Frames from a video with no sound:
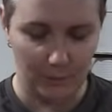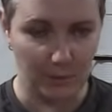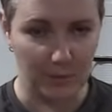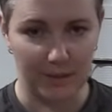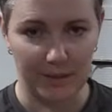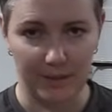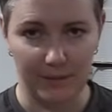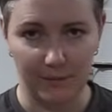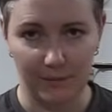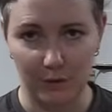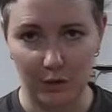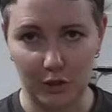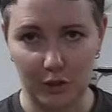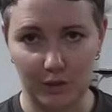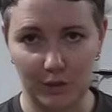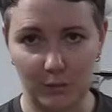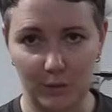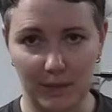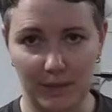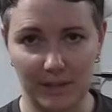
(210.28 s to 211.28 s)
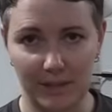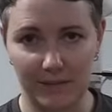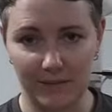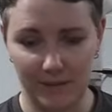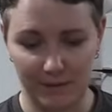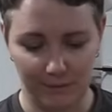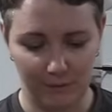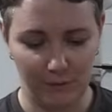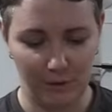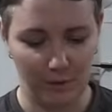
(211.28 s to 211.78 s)
we're gonna learn quickly
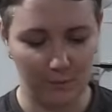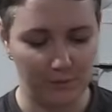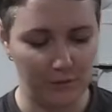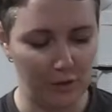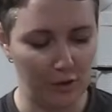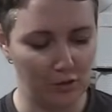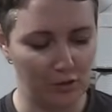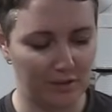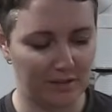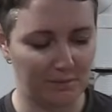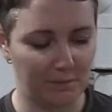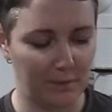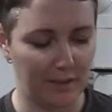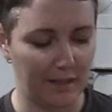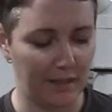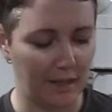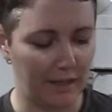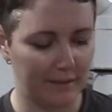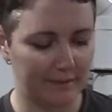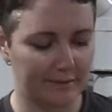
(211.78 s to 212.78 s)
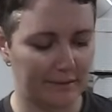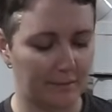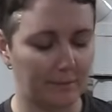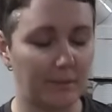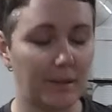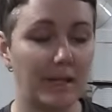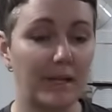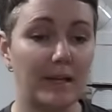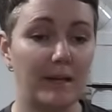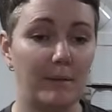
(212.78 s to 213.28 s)
that foam Fusion is pretty awesome,
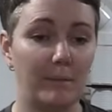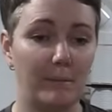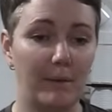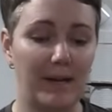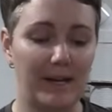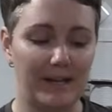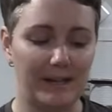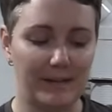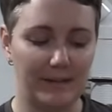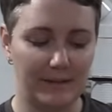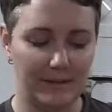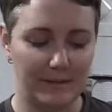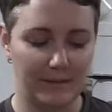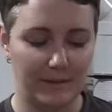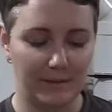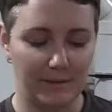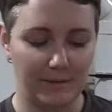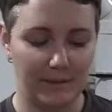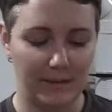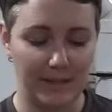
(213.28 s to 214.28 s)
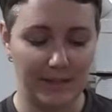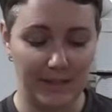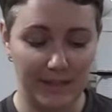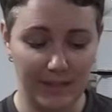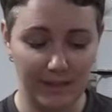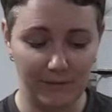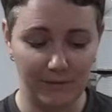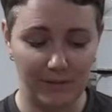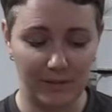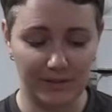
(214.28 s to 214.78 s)
but
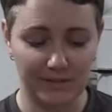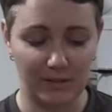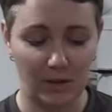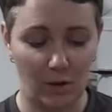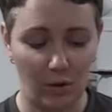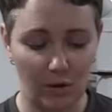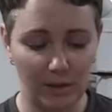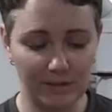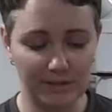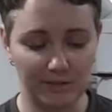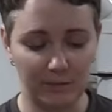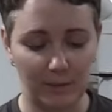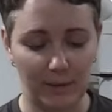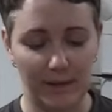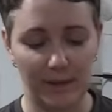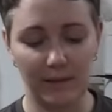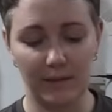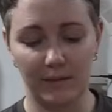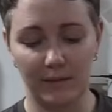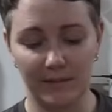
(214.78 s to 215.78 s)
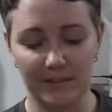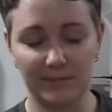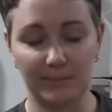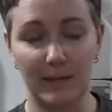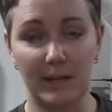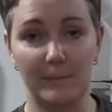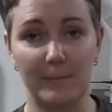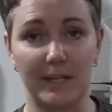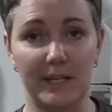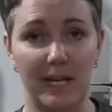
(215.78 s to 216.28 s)
if this holds well, this
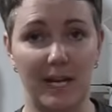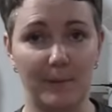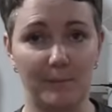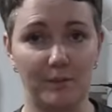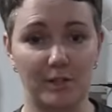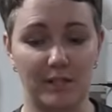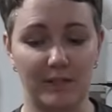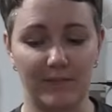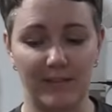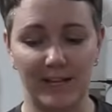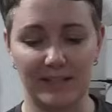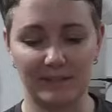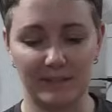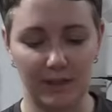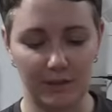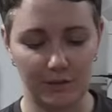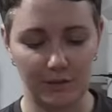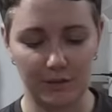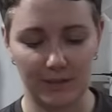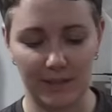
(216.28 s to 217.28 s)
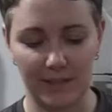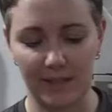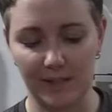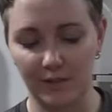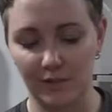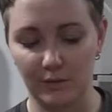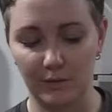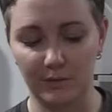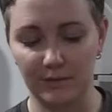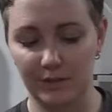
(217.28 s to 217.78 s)
might be an option if that's all you can
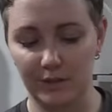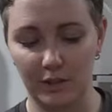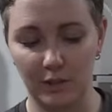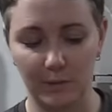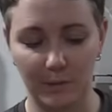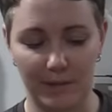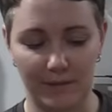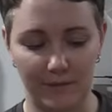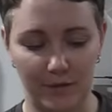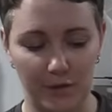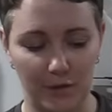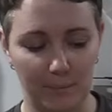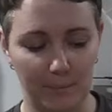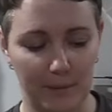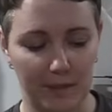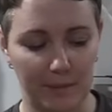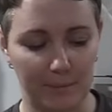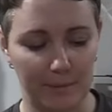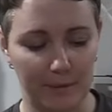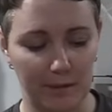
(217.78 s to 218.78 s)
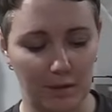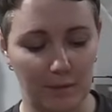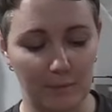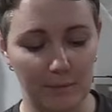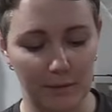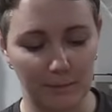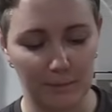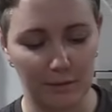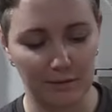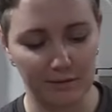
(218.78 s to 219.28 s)
get to is, you know, whatever you can pick up at Home
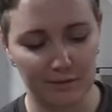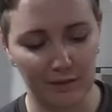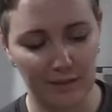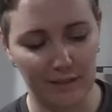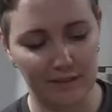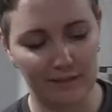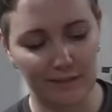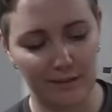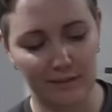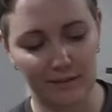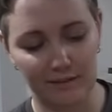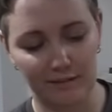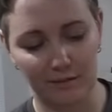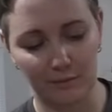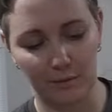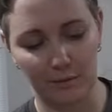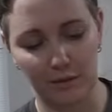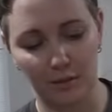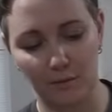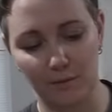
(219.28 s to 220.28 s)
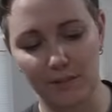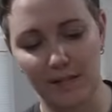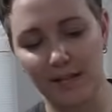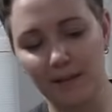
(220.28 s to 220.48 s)
Depot. So let's see, this is with no